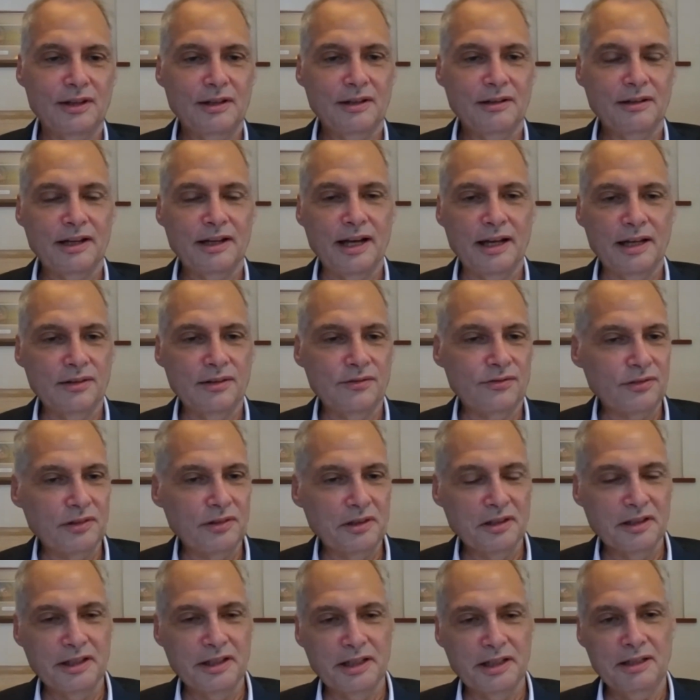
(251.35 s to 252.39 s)
kind of
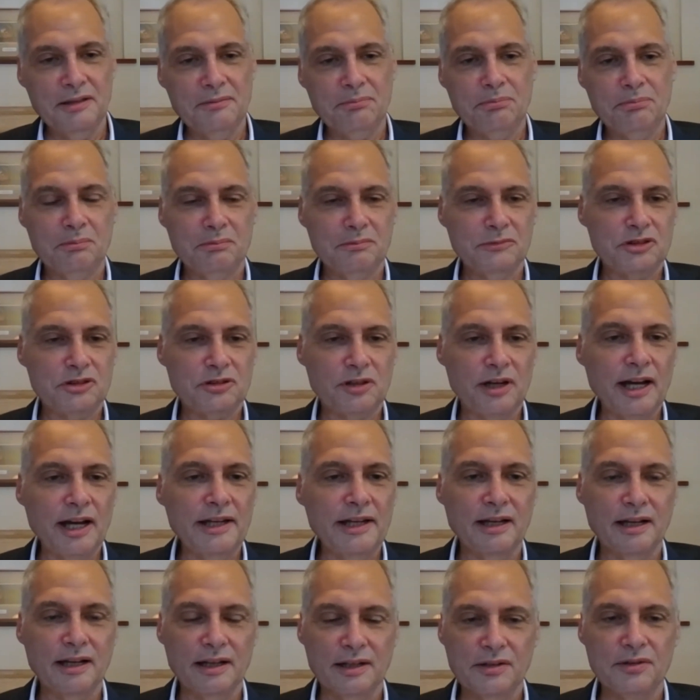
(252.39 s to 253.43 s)
really trying
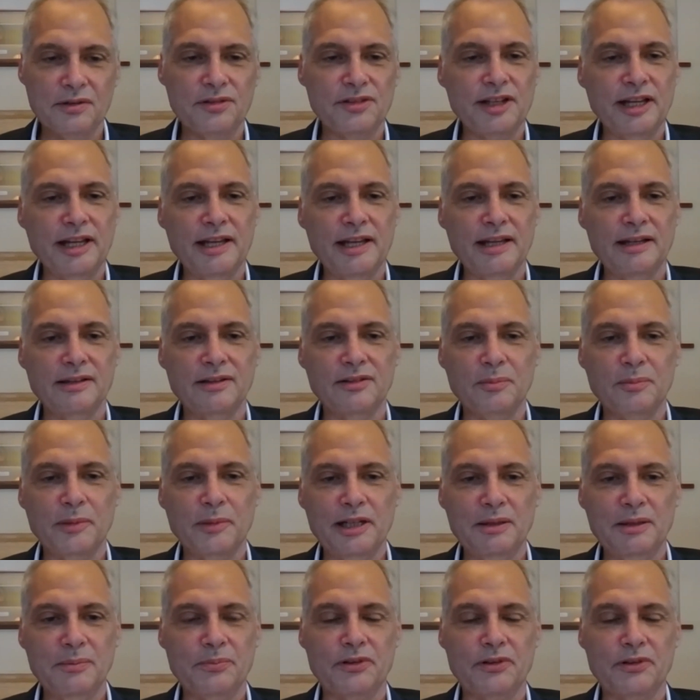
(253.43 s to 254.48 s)
to understand as
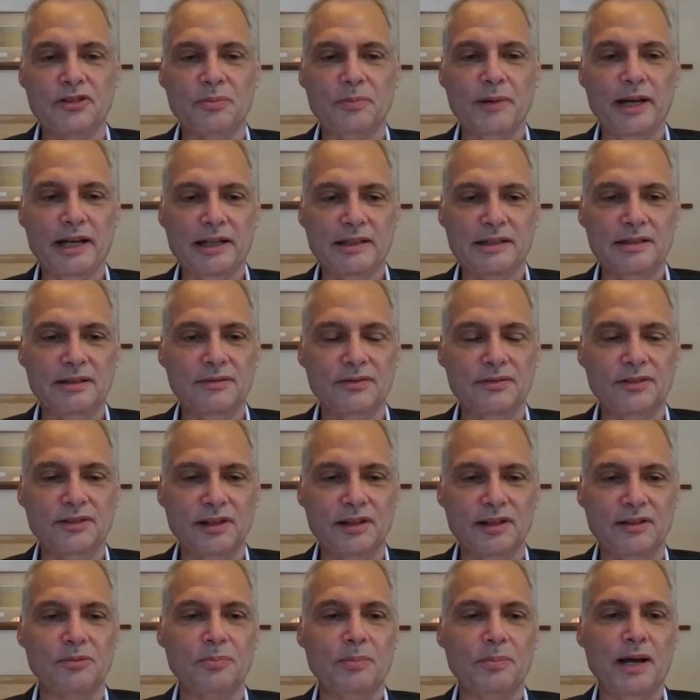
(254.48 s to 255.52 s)
many perspectives
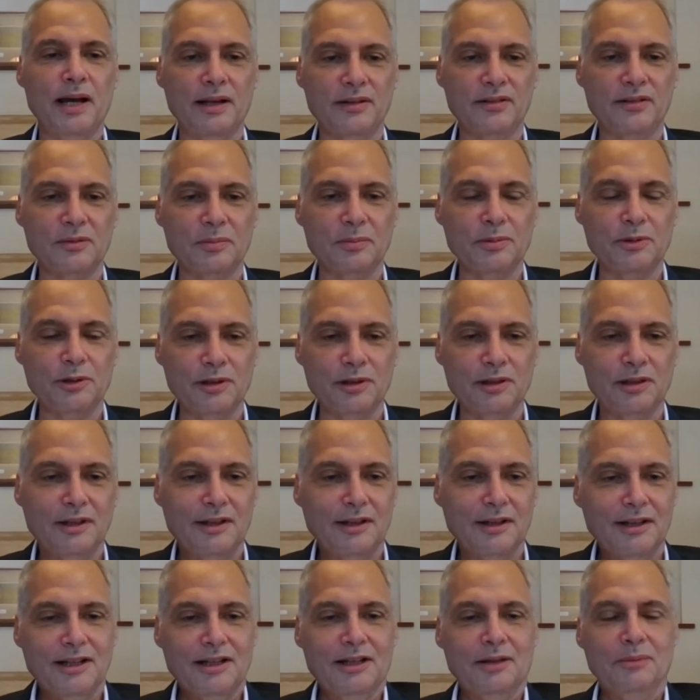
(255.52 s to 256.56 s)
as possible
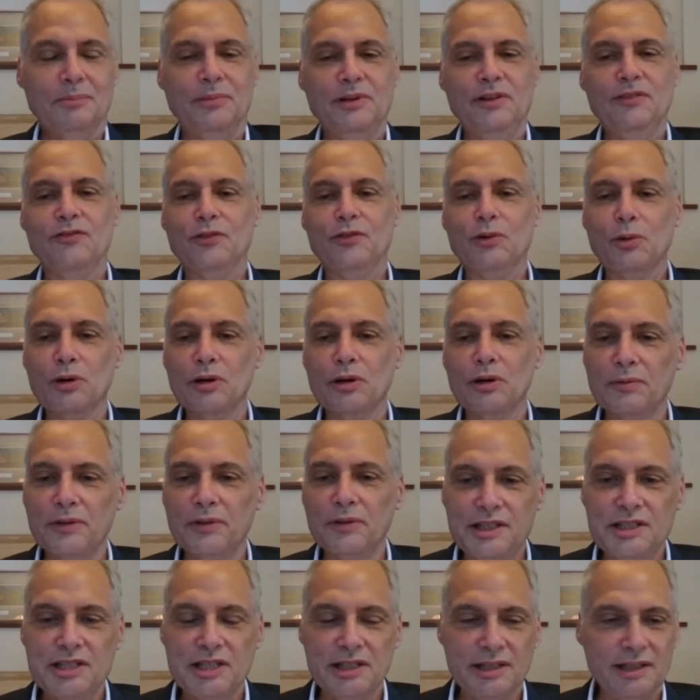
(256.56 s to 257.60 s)
before
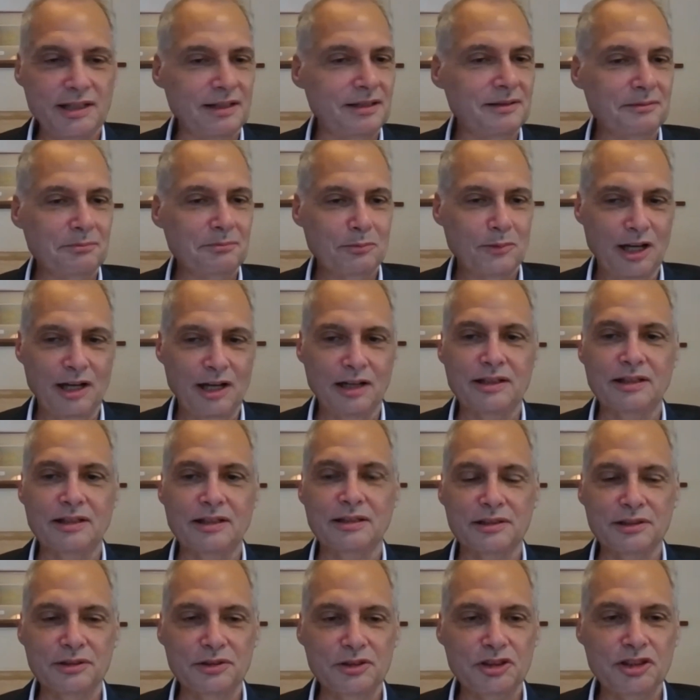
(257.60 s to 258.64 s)
reaching a
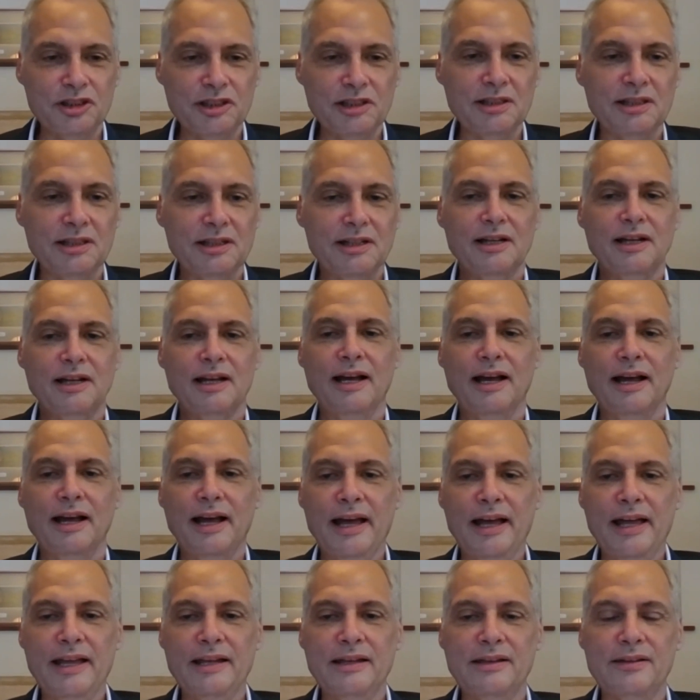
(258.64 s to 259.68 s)
conclusion
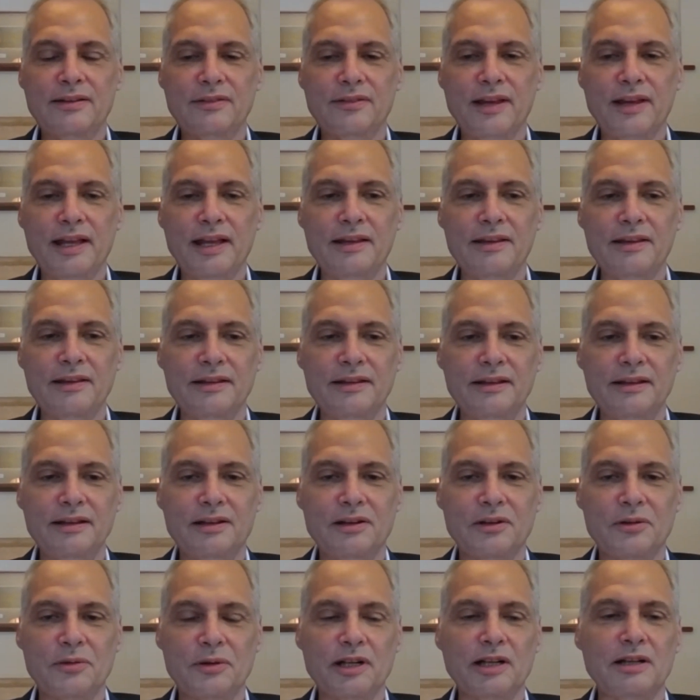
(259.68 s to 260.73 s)
and then the
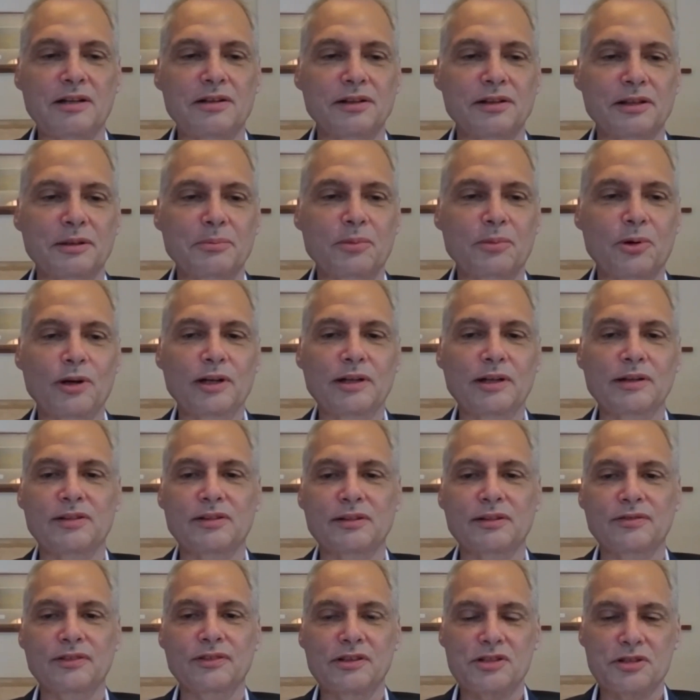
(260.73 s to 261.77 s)
critical importance
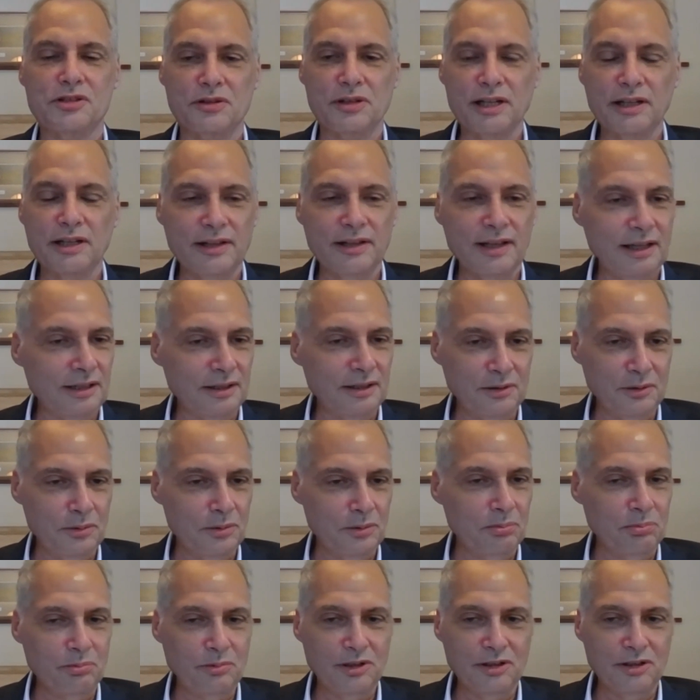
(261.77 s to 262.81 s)
of ensuring that
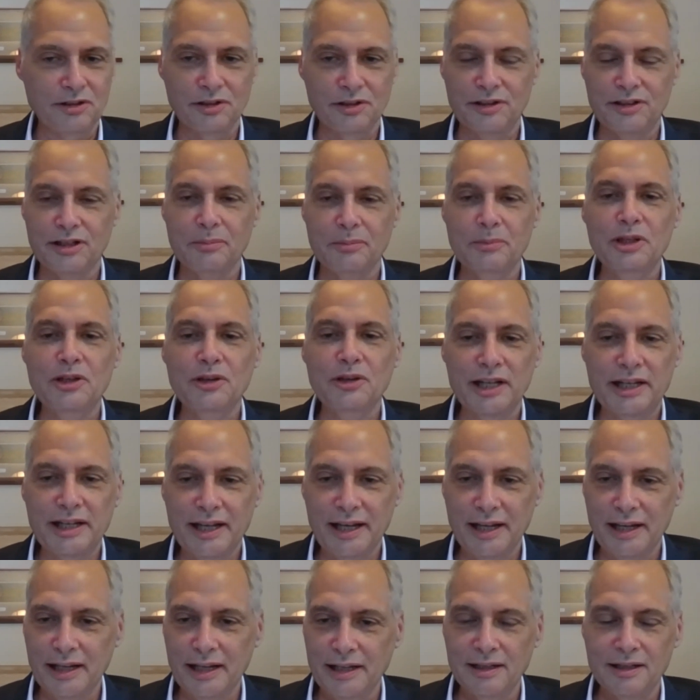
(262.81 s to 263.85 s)
you could
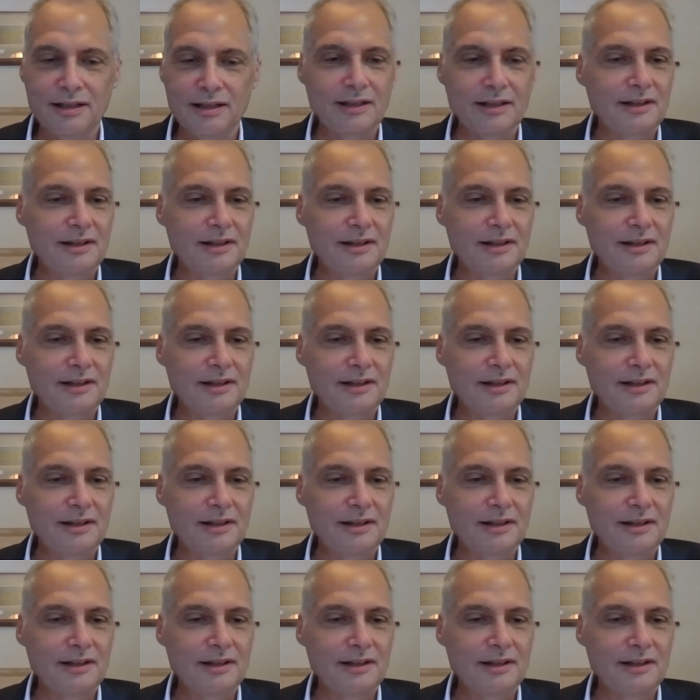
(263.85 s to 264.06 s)
communicate